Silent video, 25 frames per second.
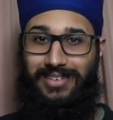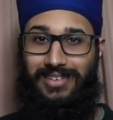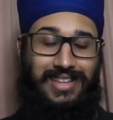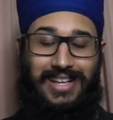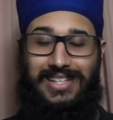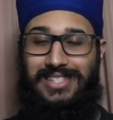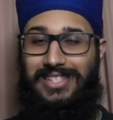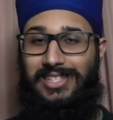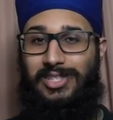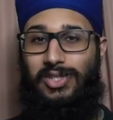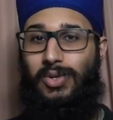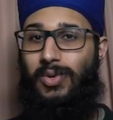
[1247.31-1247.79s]

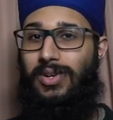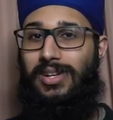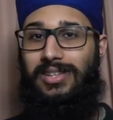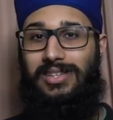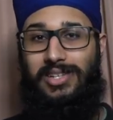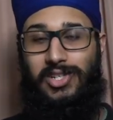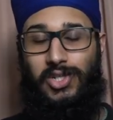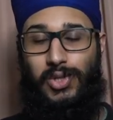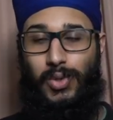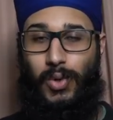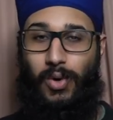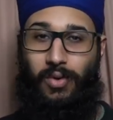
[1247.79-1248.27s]
They just do it in
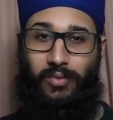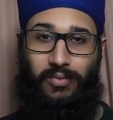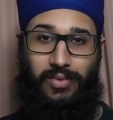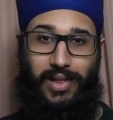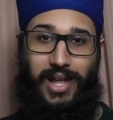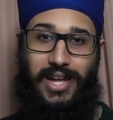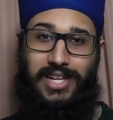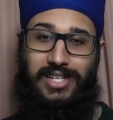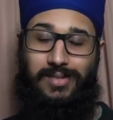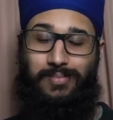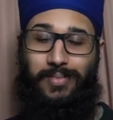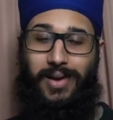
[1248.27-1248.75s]
the short
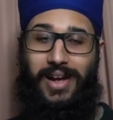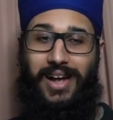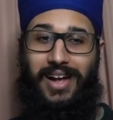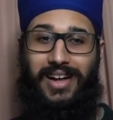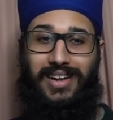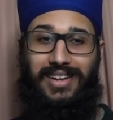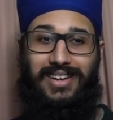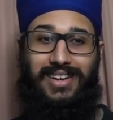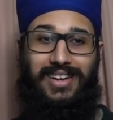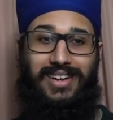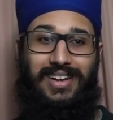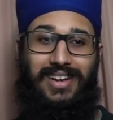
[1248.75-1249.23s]

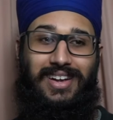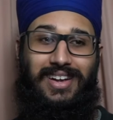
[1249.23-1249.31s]
flashback.